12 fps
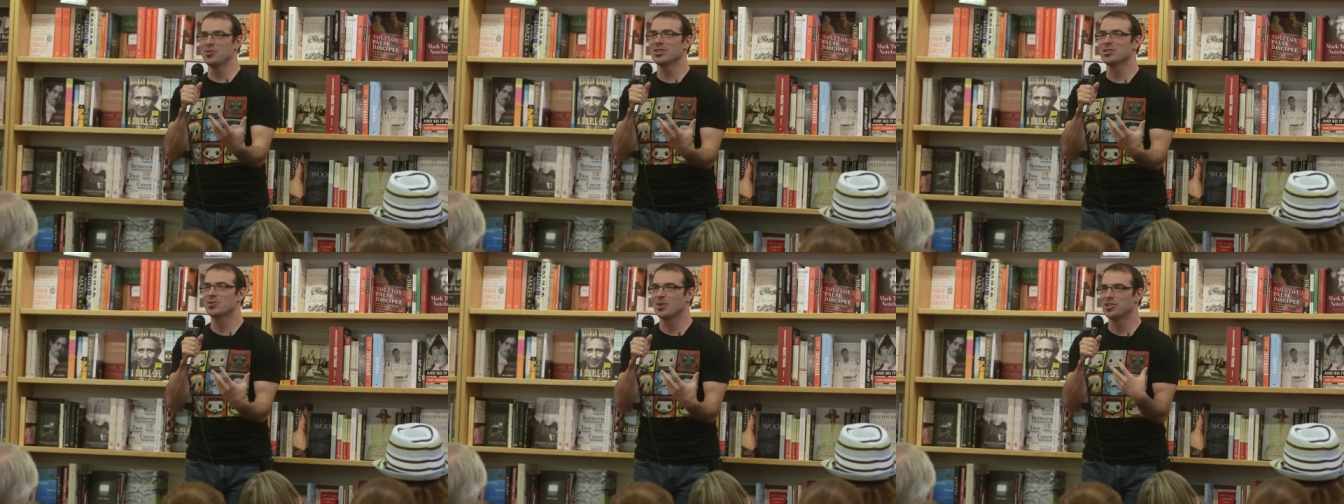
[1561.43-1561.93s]
with
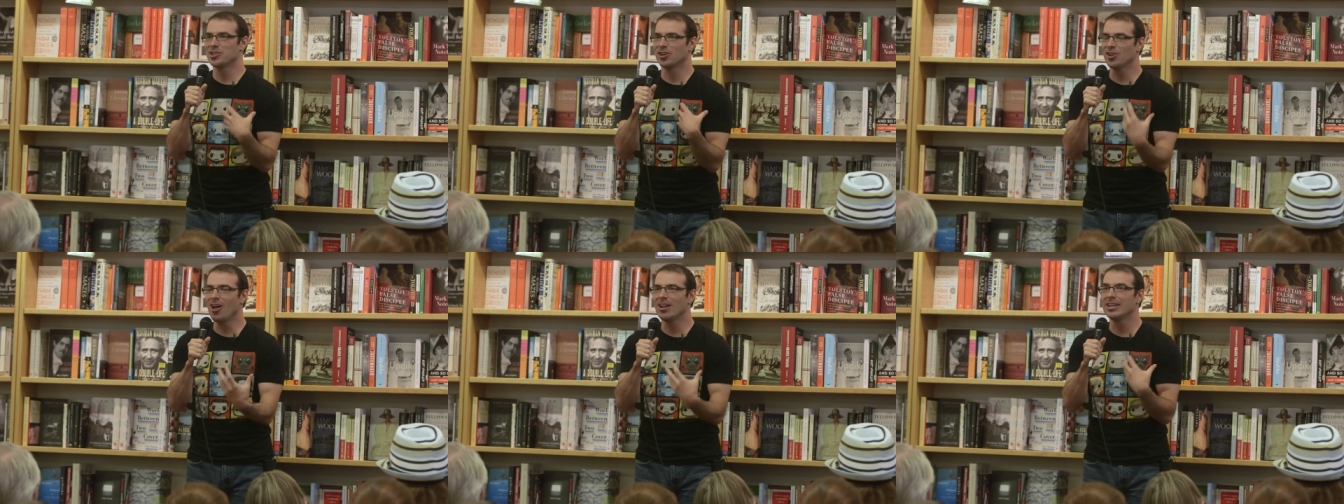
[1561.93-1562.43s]
this question at
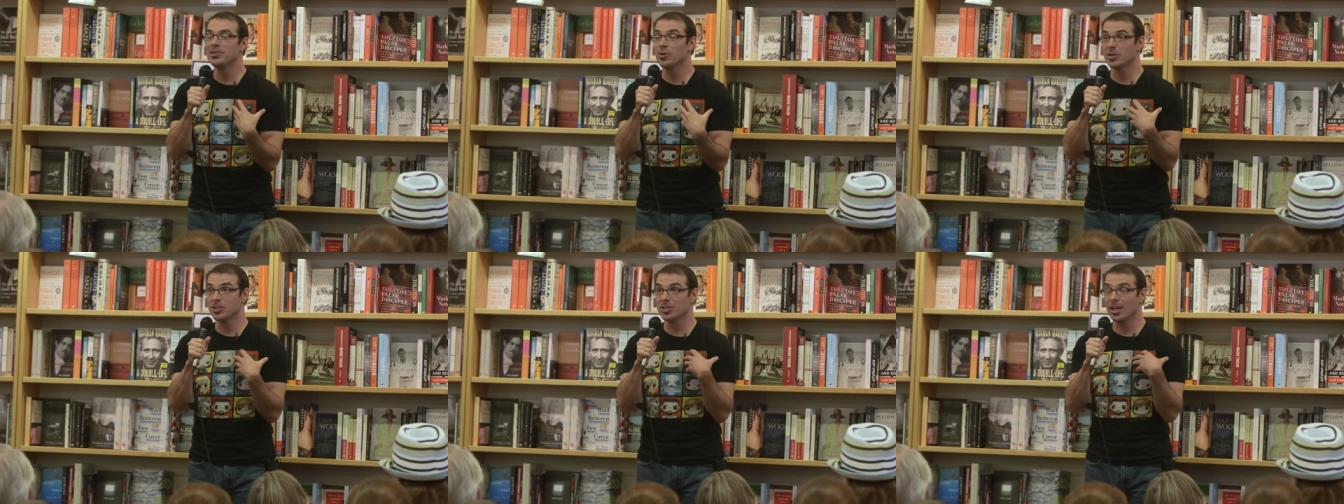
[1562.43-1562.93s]
all. And you were
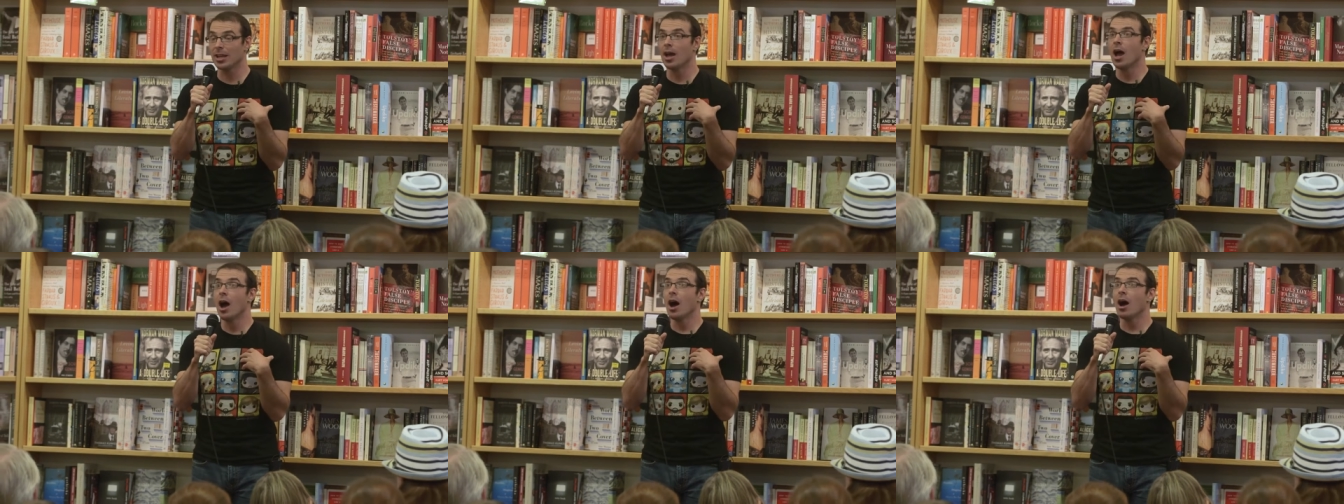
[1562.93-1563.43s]
just like,
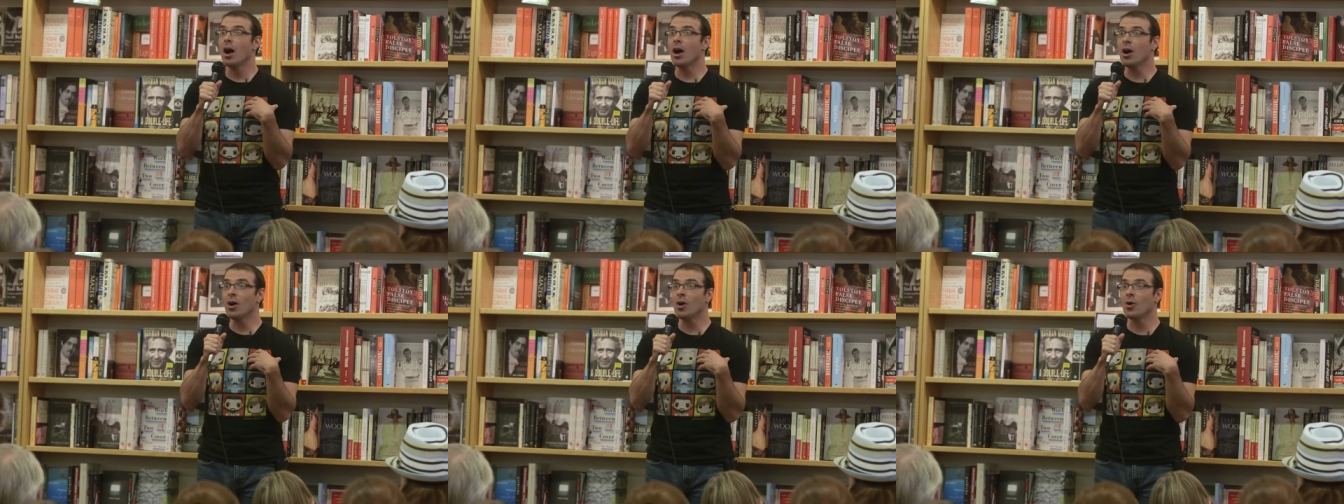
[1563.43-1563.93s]

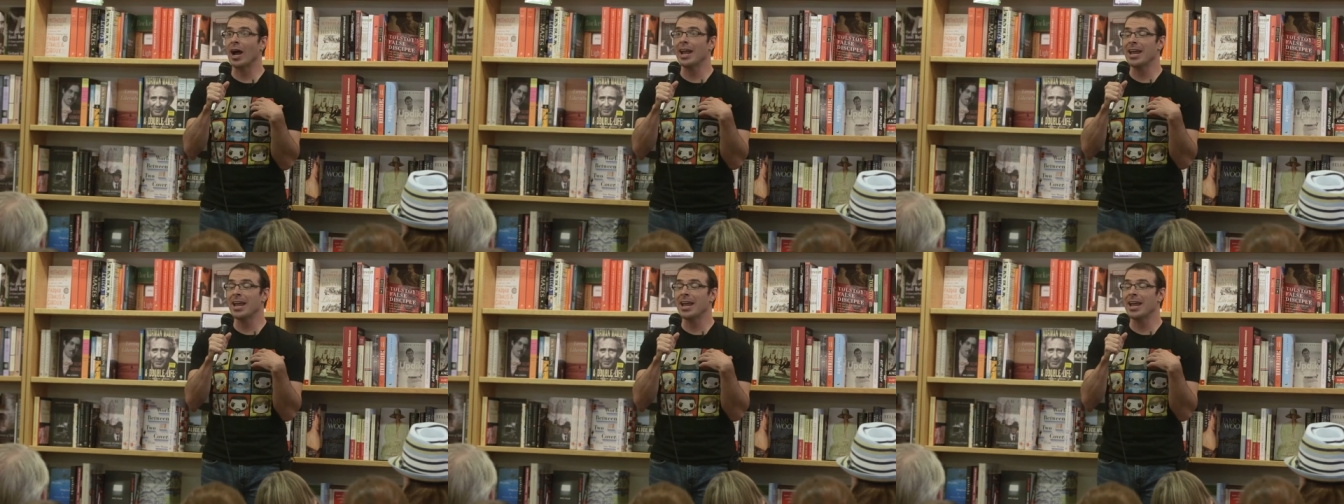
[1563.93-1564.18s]
oh, I